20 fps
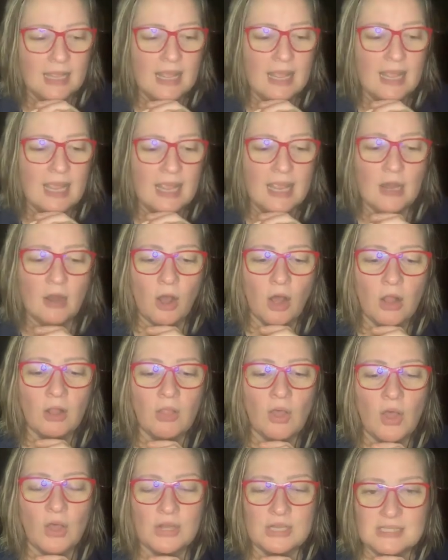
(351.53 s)
In all
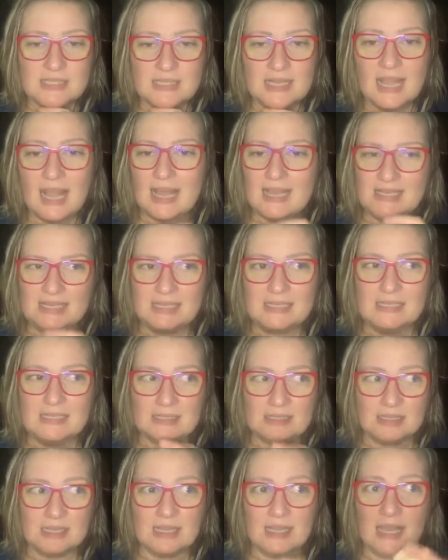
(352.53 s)
honesty, I didn't
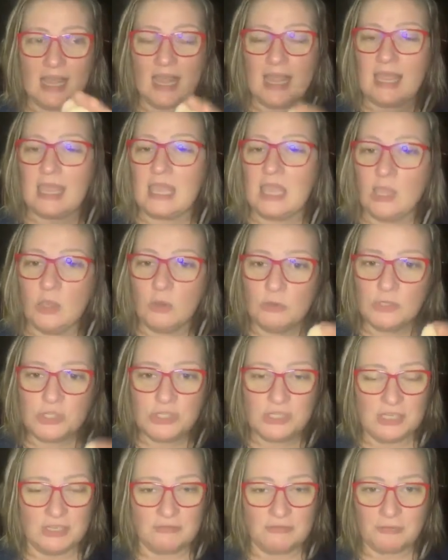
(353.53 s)
see a
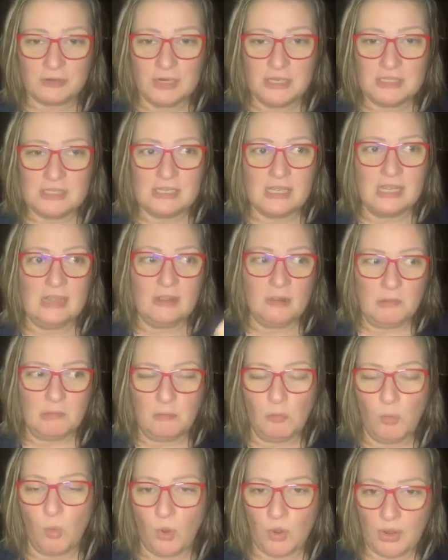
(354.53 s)
huge difference in the
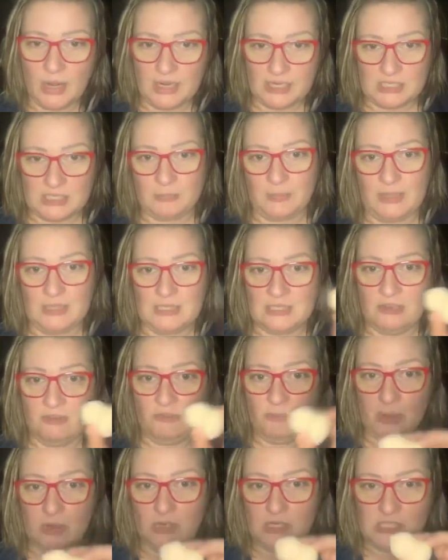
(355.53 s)
more expensive
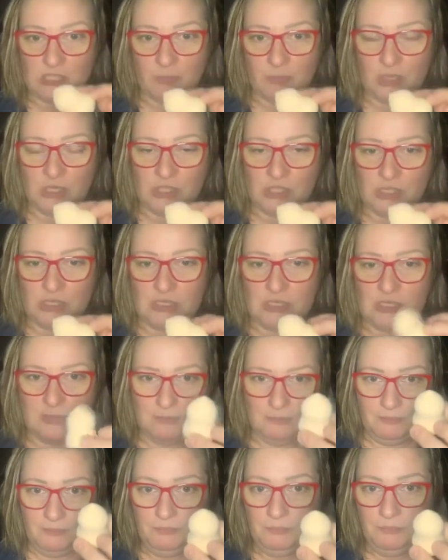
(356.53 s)
beauty sponges
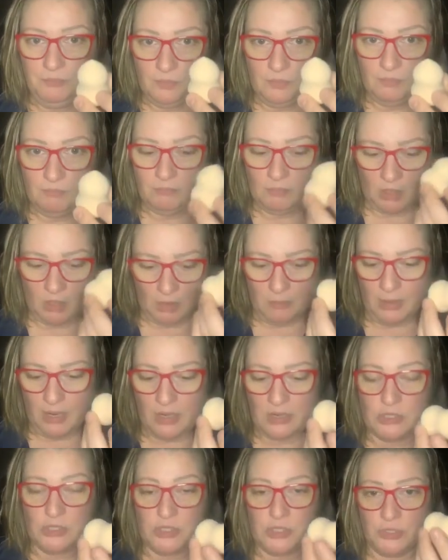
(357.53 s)

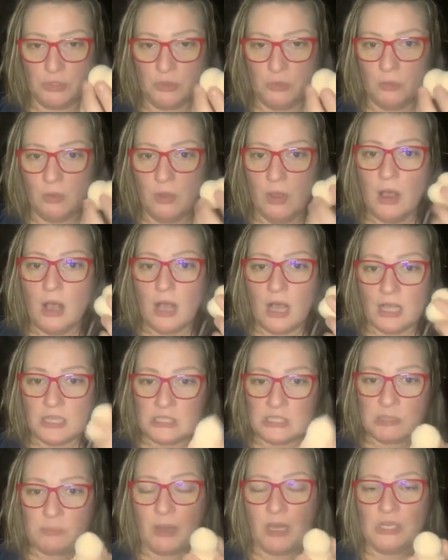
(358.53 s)
compared to a
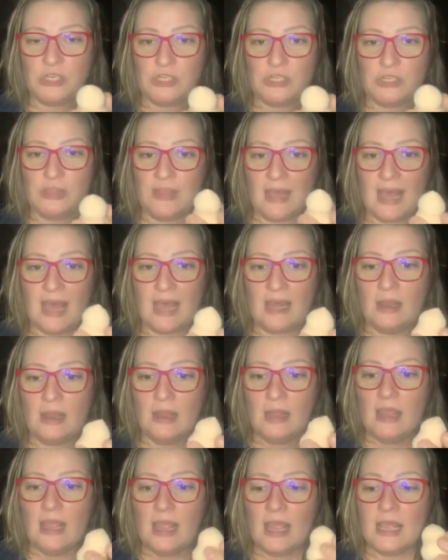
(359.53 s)
sponge that
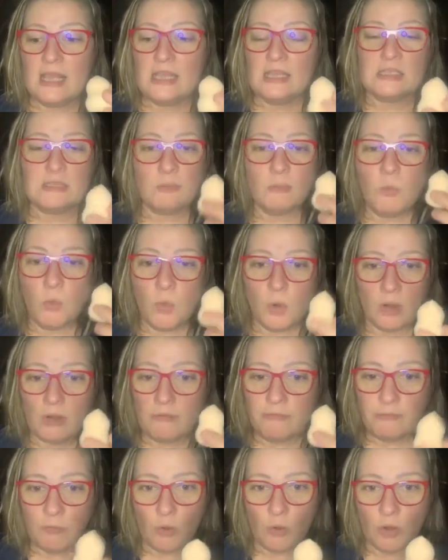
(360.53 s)
is more
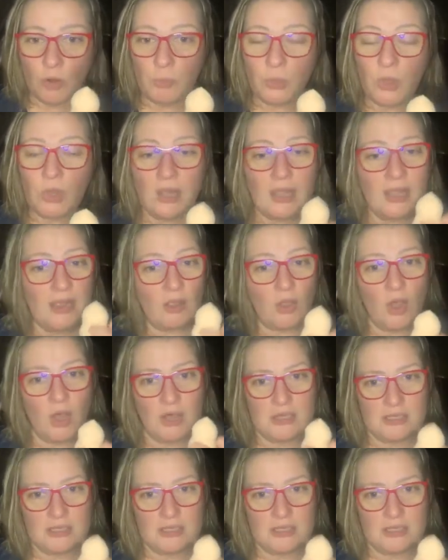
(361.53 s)
affordable and cost